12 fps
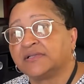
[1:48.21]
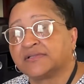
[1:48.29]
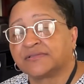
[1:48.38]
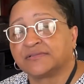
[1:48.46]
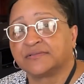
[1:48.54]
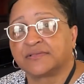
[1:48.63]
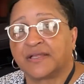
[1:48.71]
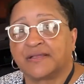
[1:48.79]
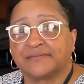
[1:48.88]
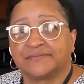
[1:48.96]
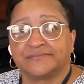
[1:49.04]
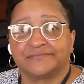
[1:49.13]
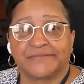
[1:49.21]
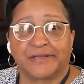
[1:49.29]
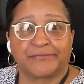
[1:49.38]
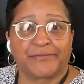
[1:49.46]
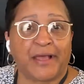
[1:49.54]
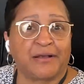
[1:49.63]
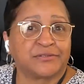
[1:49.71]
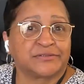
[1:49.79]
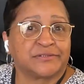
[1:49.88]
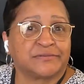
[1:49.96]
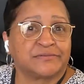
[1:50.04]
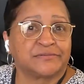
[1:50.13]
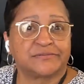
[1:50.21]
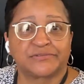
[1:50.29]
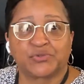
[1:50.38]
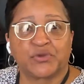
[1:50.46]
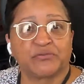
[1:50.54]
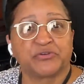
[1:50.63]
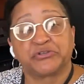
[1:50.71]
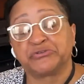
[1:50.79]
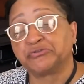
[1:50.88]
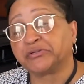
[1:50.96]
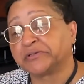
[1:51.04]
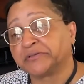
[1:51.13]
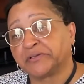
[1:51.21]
to like 1,000, 1,200